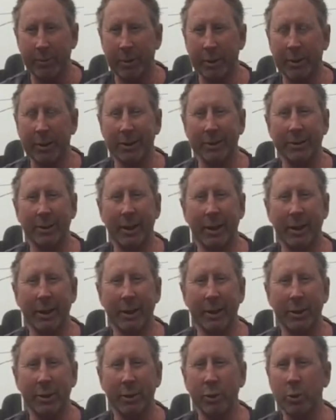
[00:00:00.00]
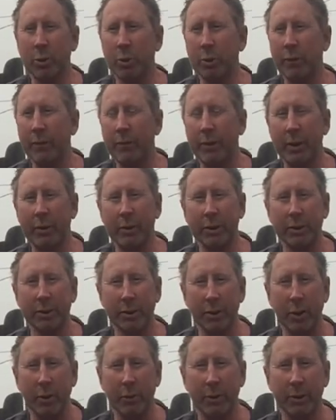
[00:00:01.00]
because they heat and cool very
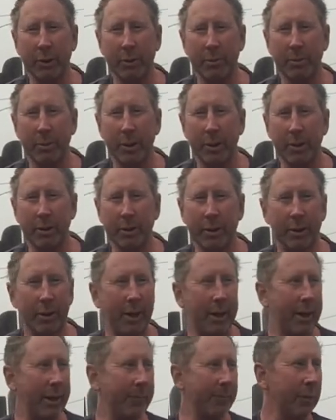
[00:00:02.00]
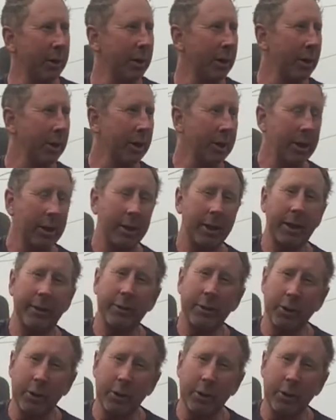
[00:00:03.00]
slowly compared to land. Like the